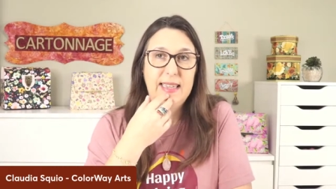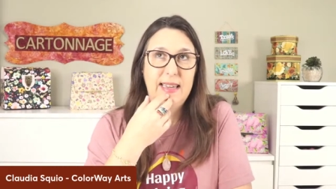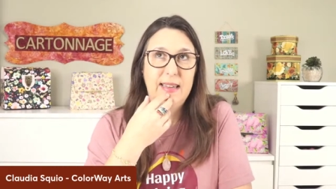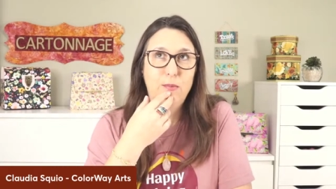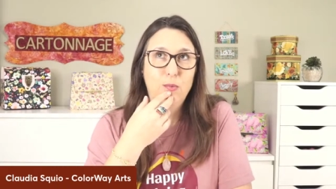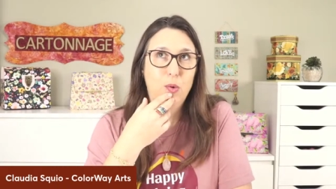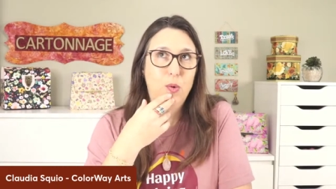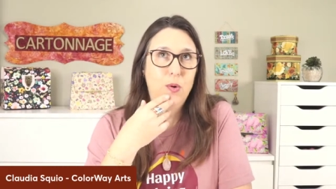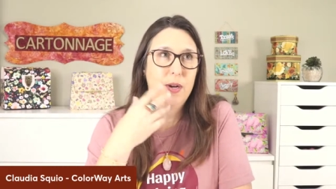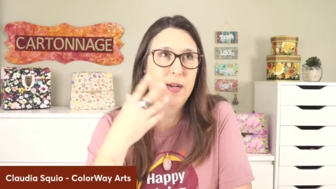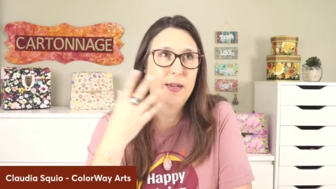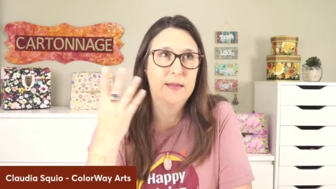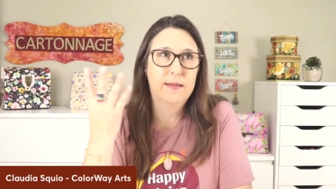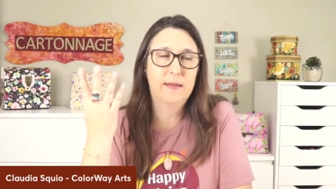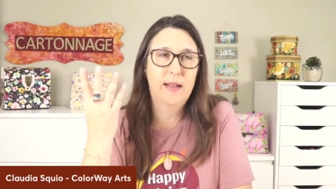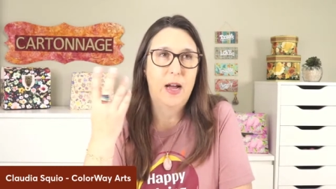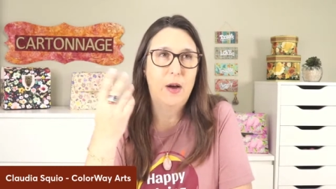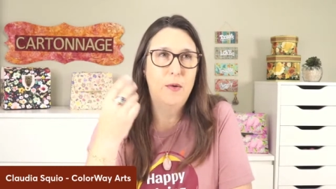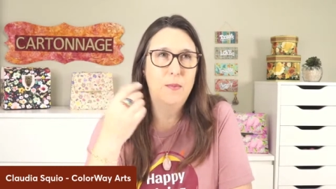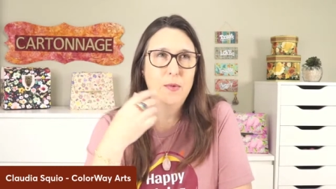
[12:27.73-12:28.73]
I worked
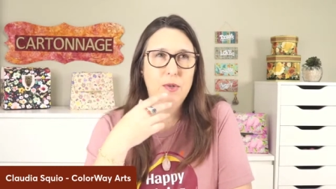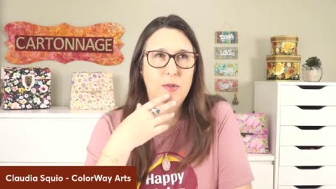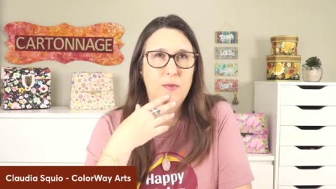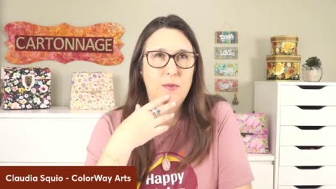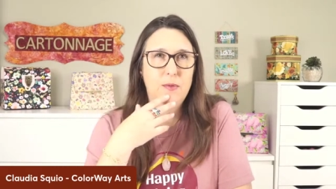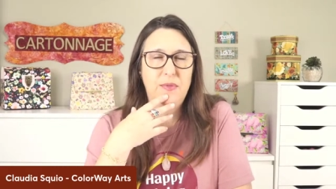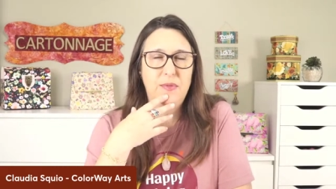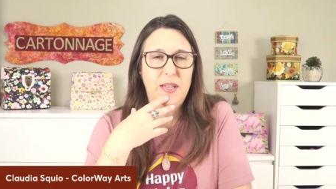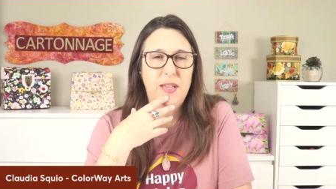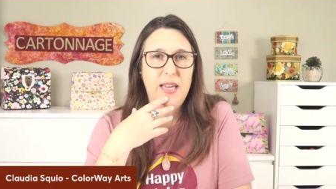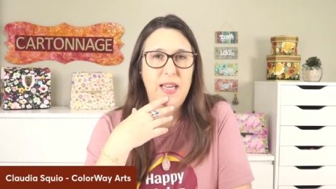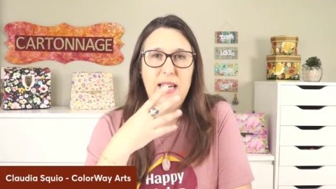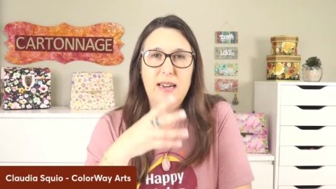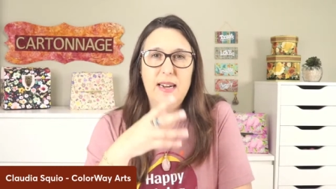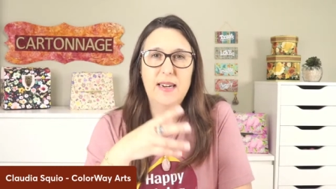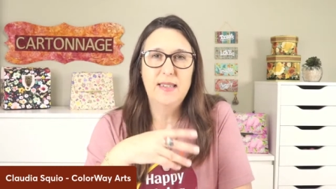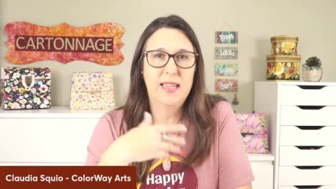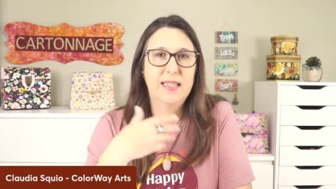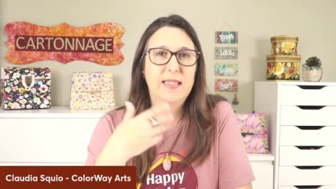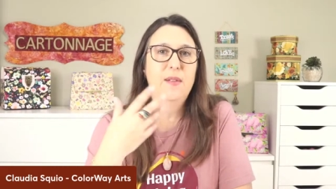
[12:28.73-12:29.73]
almost 15
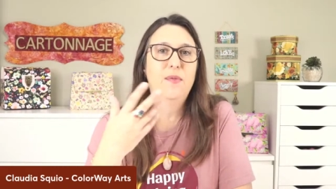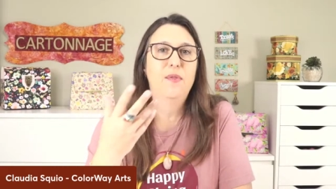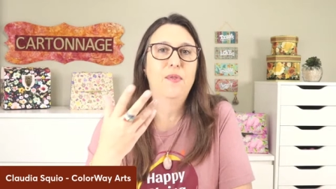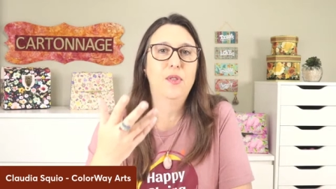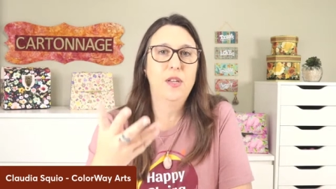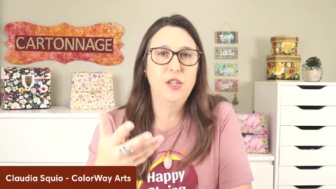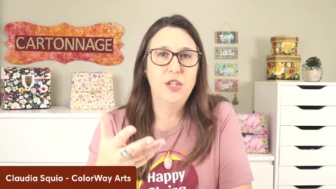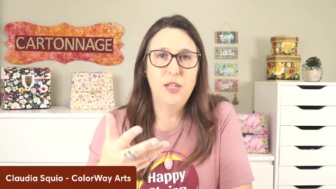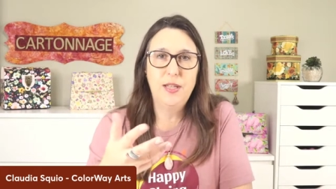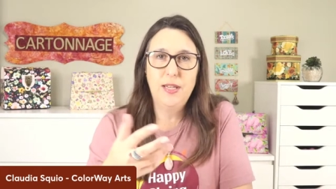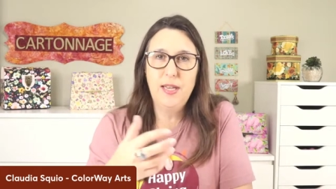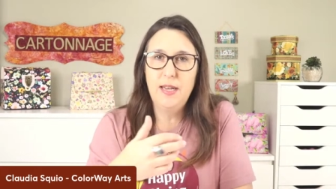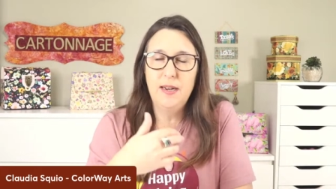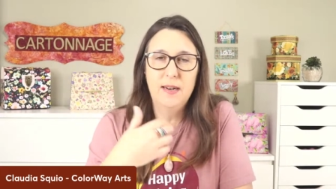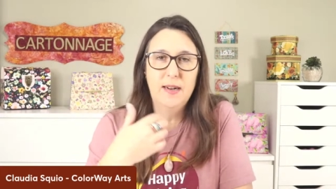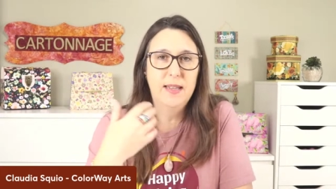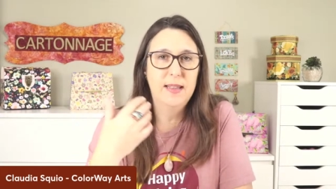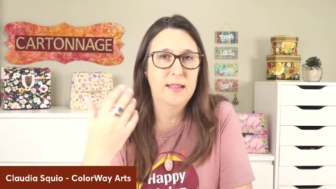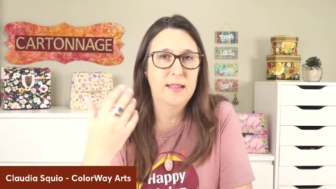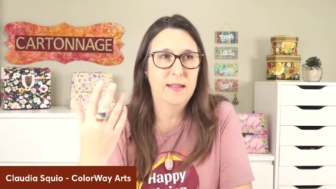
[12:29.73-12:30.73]
years as a food
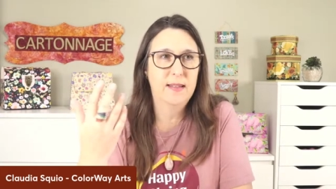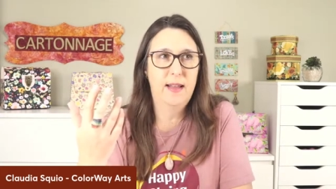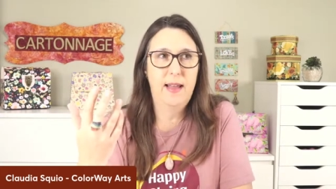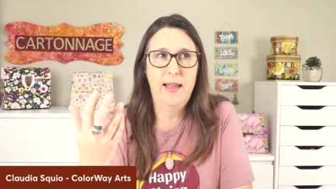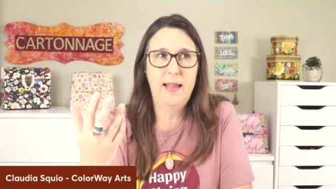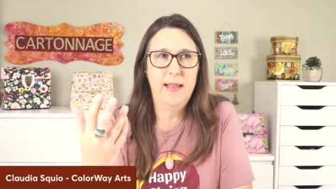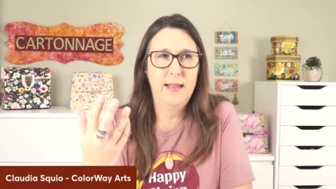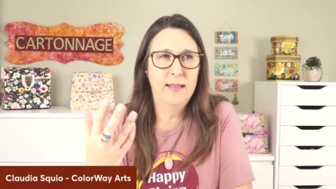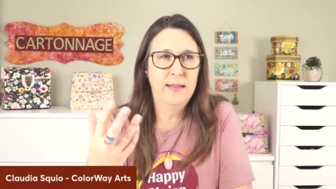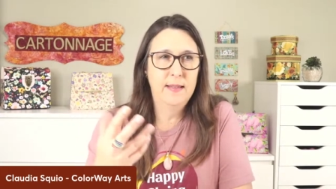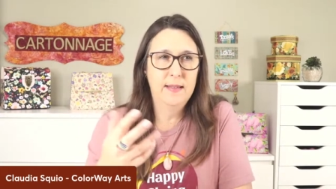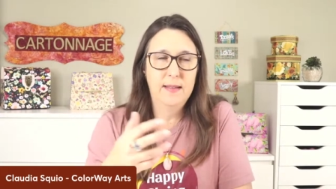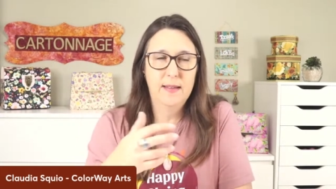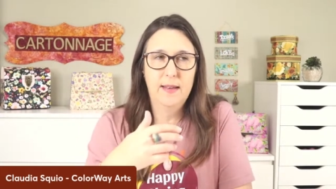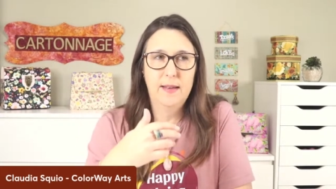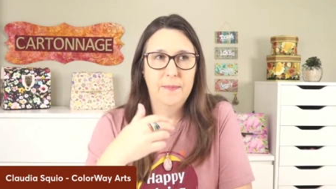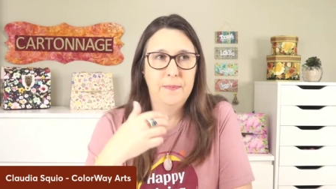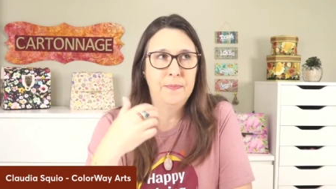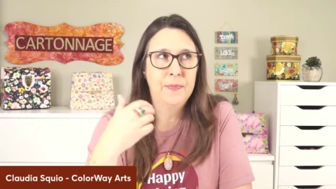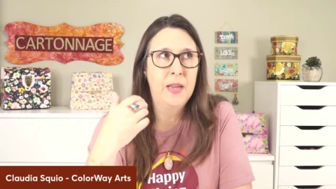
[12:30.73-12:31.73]
engineer and, and
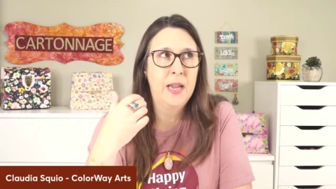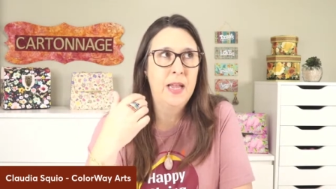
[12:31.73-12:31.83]
uh,